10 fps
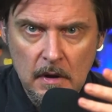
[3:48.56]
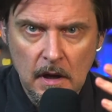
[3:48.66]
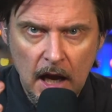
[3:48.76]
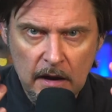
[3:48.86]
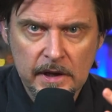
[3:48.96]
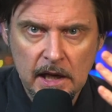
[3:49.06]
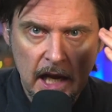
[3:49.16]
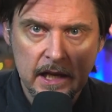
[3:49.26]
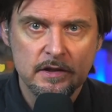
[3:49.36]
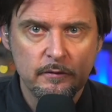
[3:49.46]
having an
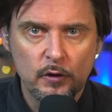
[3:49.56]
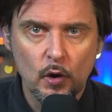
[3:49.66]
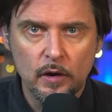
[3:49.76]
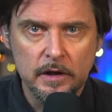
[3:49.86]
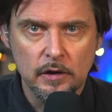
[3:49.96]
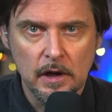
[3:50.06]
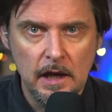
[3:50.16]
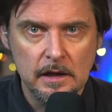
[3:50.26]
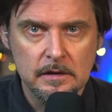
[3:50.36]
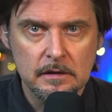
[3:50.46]
active thought in your
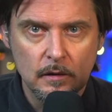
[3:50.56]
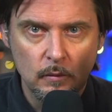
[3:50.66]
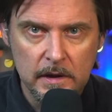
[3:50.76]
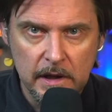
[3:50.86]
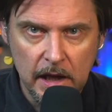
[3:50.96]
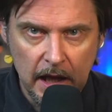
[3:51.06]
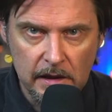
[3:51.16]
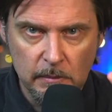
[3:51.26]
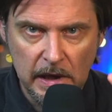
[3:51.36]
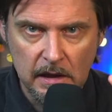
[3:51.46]
head when they hit the
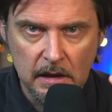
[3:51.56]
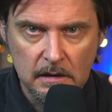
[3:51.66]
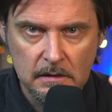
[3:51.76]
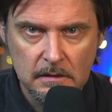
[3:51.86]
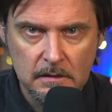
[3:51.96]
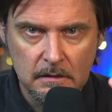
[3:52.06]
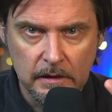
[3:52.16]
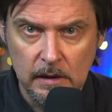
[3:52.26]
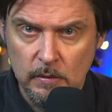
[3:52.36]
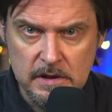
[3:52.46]
button.
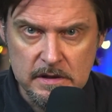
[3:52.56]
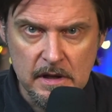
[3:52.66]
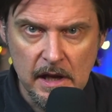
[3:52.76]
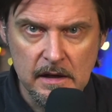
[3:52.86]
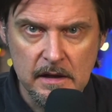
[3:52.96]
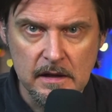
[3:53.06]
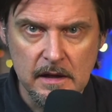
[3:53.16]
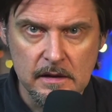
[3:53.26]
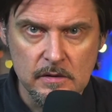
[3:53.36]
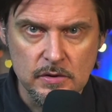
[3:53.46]
Okay, which is at the end of the day
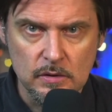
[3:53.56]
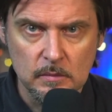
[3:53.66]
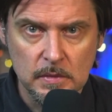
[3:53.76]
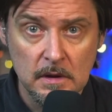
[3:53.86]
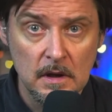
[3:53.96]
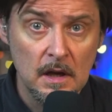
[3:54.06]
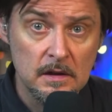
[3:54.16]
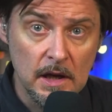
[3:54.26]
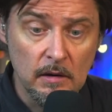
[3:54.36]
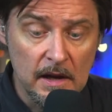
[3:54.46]
their job.
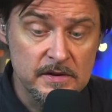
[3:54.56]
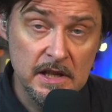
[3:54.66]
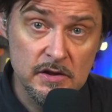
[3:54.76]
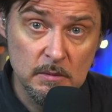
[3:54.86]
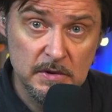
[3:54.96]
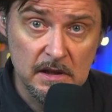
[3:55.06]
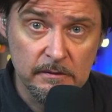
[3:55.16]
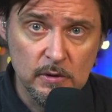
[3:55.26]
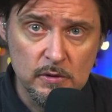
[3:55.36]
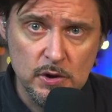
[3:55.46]
Now, I've seen Assumpta in a
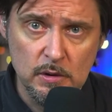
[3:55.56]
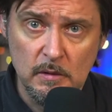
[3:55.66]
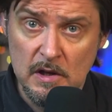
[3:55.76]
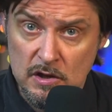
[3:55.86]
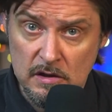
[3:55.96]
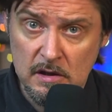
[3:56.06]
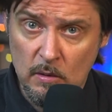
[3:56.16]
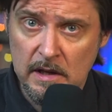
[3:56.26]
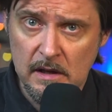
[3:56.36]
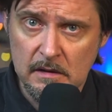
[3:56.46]
photo shoot, which is
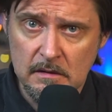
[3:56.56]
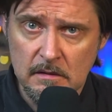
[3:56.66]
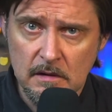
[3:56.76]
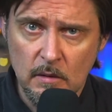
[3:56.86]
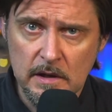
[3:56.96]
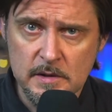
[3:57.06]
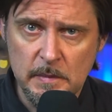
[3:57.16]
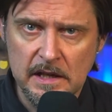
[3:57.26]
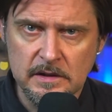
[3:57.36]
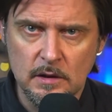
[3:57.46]
quite a
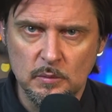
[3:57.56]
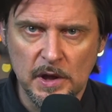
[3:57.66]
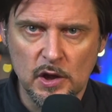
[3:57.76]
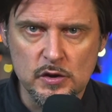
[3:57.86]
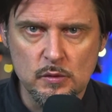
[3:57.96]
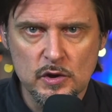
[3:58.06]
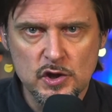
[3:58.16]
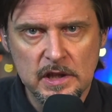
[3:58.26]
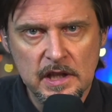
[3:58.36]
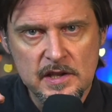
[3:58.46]
spectacle, because what she
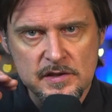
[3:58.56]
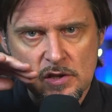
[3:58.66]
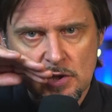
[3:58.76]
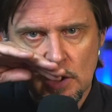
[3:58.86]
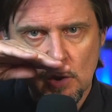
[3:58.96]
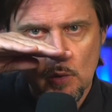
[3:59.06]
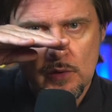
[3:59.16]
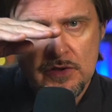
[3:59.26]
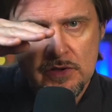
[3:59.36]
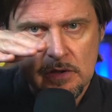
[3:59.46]
does is she
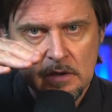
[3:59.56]
goes